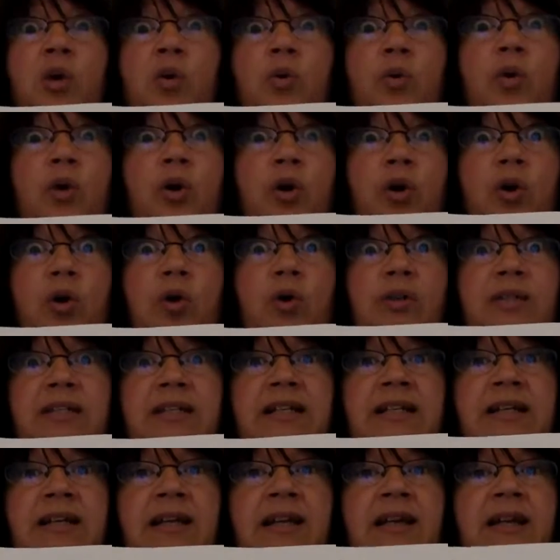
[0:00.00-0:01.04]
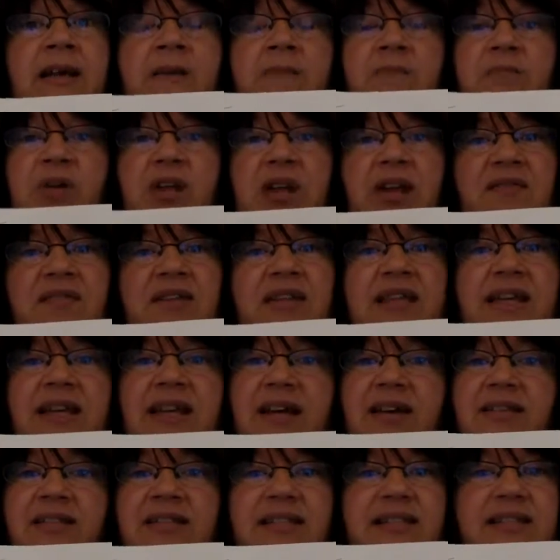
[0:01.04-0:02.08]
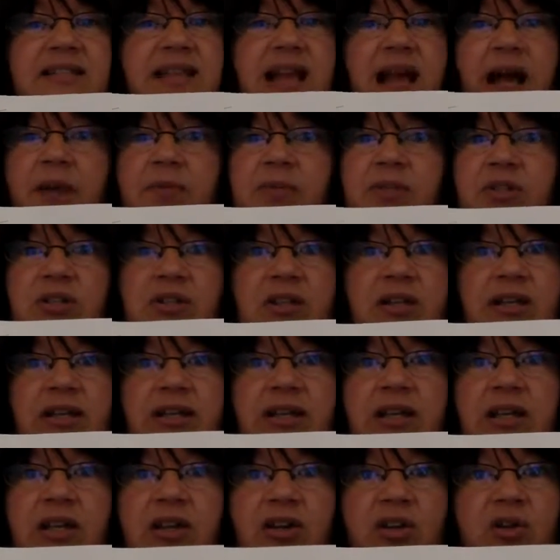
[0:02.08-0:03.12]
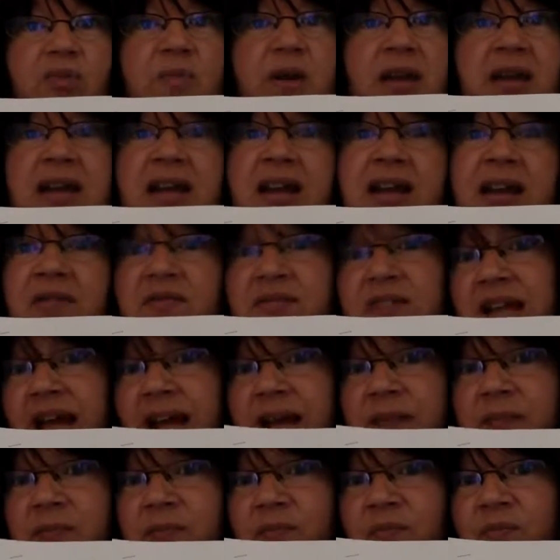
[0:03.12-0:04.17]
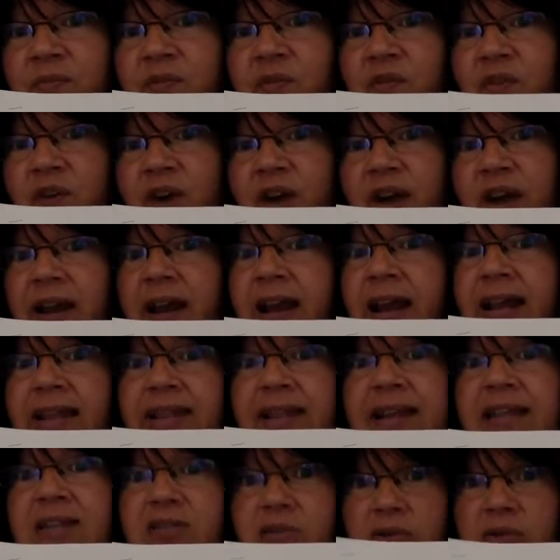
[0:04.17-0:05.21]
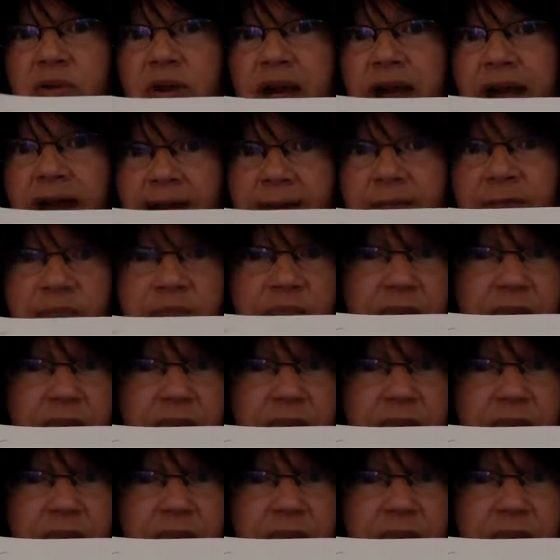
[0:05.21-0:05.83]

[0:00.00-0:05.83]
we're golden. But everything else is optional in here. You might not have time for it, and that's okay.